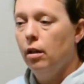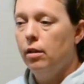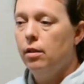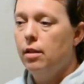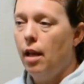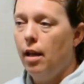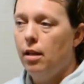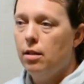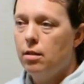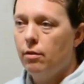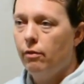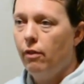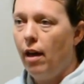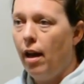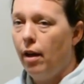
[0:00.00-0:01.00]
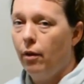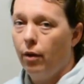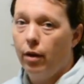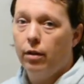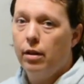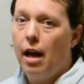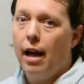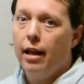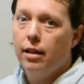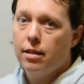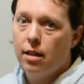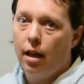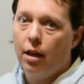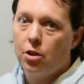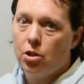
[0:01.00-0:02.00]
days of that, or
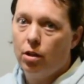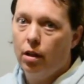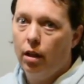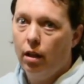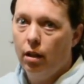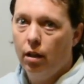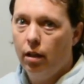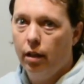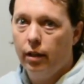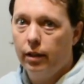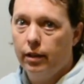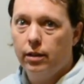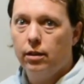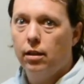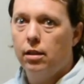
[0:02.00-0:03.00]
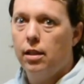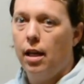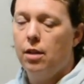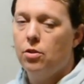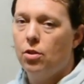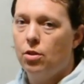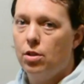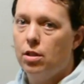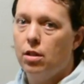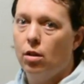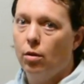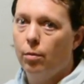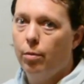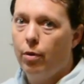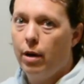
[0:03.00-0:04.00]
nights actually, because the days are
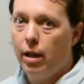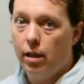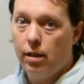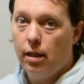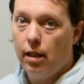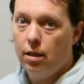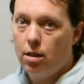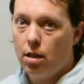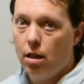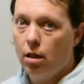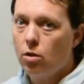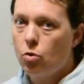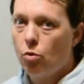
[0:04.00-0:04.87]
still pretty decent.